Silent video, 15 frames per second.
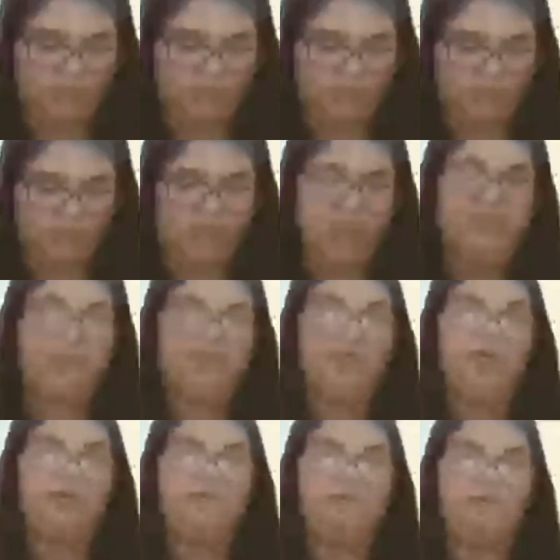we gotta be
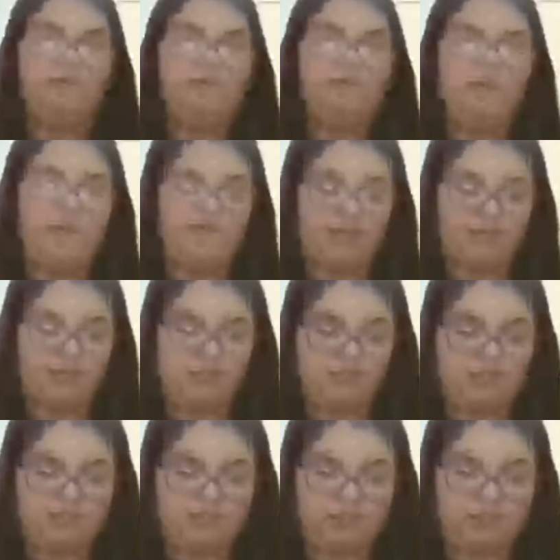careful of that.